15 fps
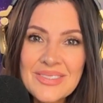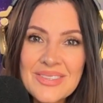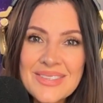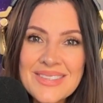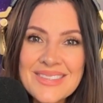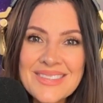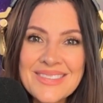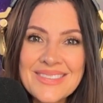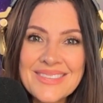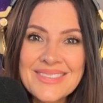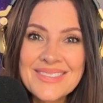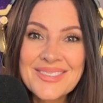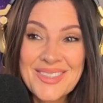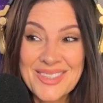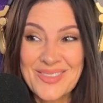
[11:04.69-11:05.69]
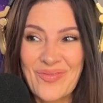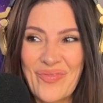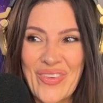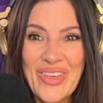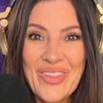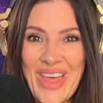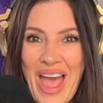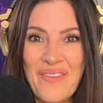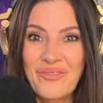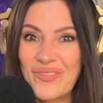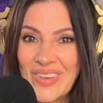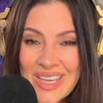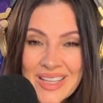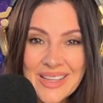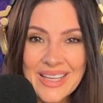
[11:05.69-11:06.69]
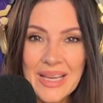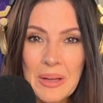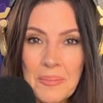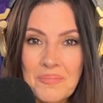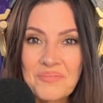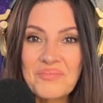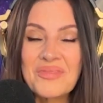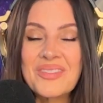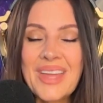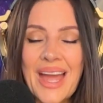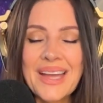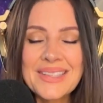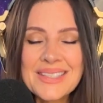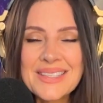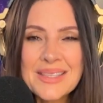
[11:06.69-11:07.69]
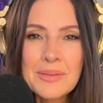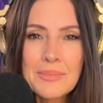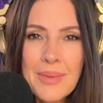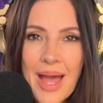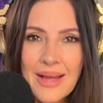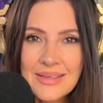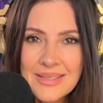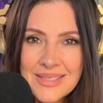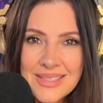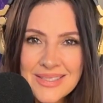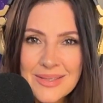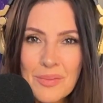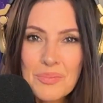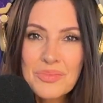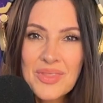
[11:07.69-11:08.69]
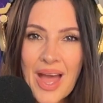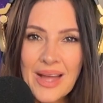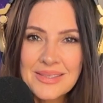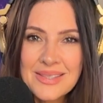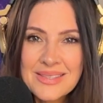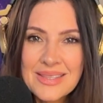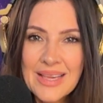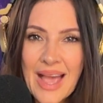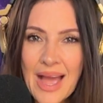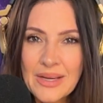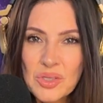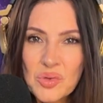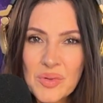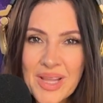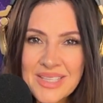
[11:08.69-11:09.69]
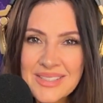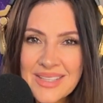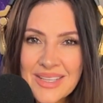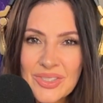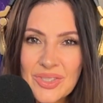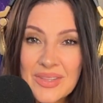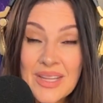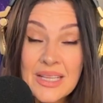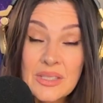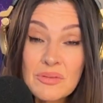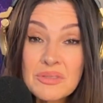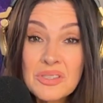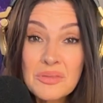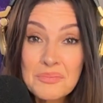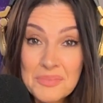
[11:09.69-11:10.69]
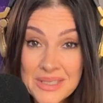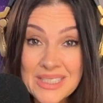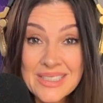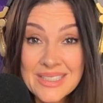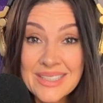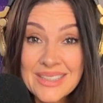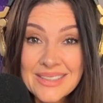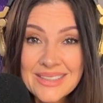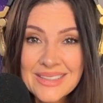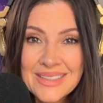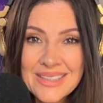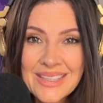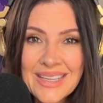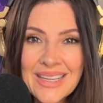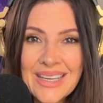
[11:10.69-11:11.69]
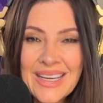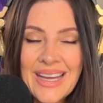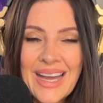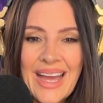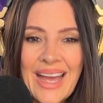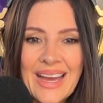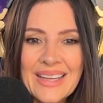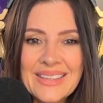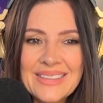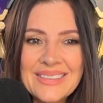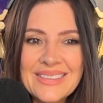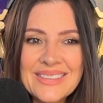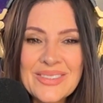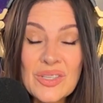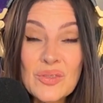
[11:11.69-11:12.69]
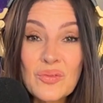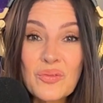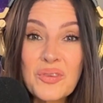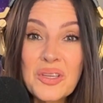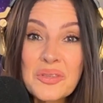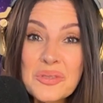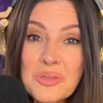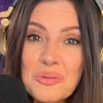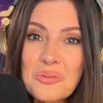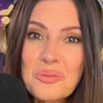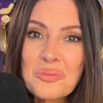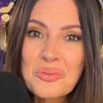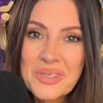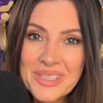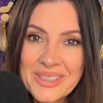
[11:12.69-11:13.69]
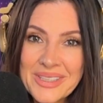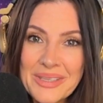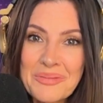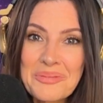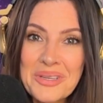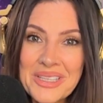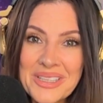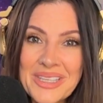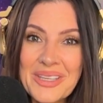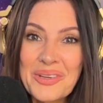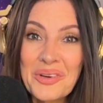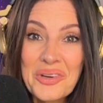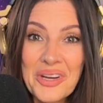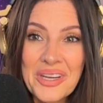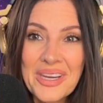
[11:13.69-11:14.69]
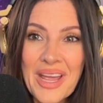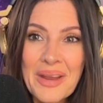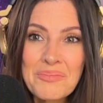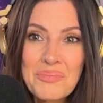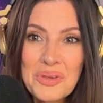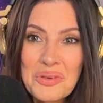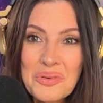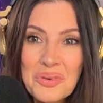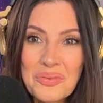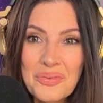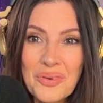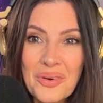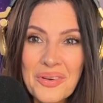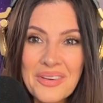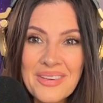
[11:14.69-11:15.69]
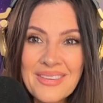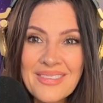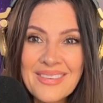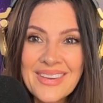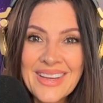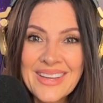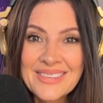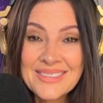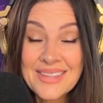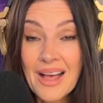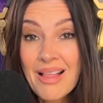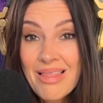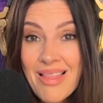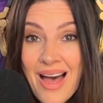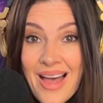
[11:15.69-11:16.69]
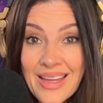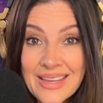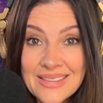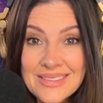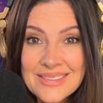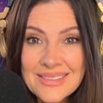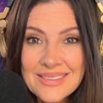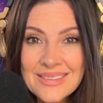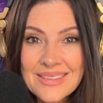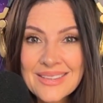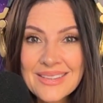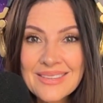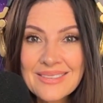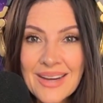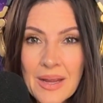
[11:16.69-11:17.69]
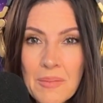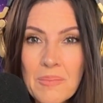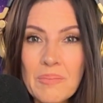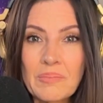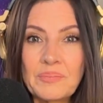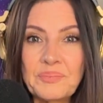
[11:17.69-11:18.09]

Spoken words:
Just feel that feeling. That's the magnetism. That's the actualization. That's when you're being it. And it just feels really, really good and beautiful and aligned, right?